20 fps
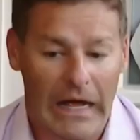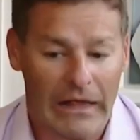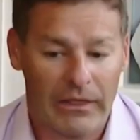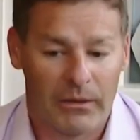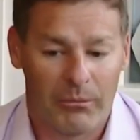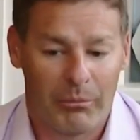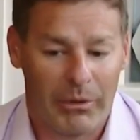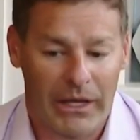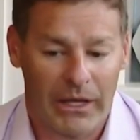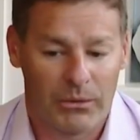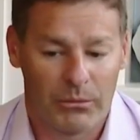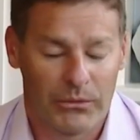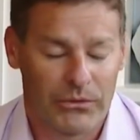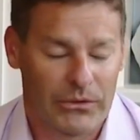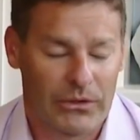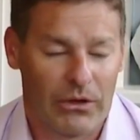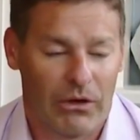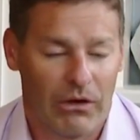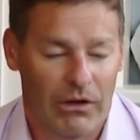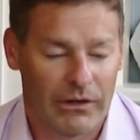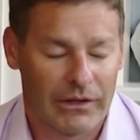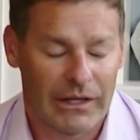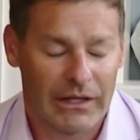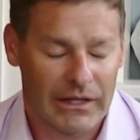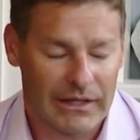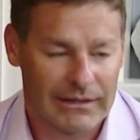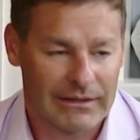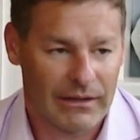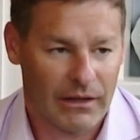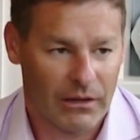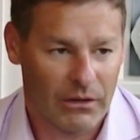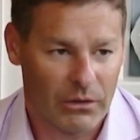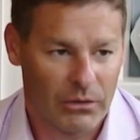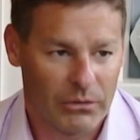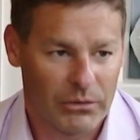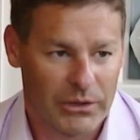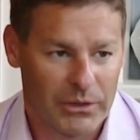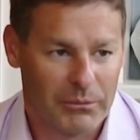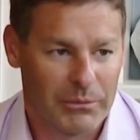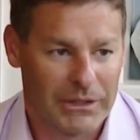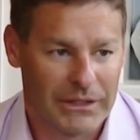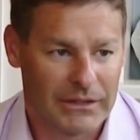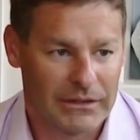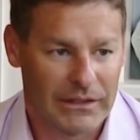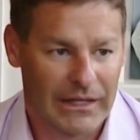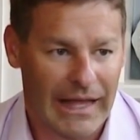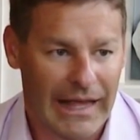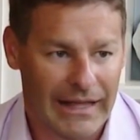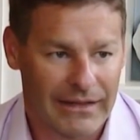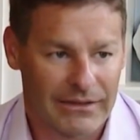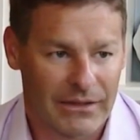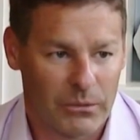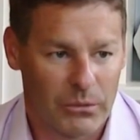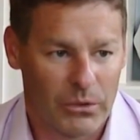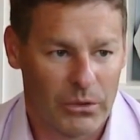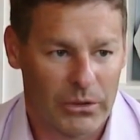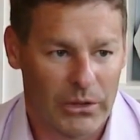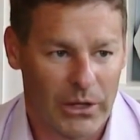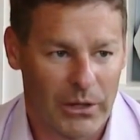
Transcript: The pain was gone. I could tell immediately as I woke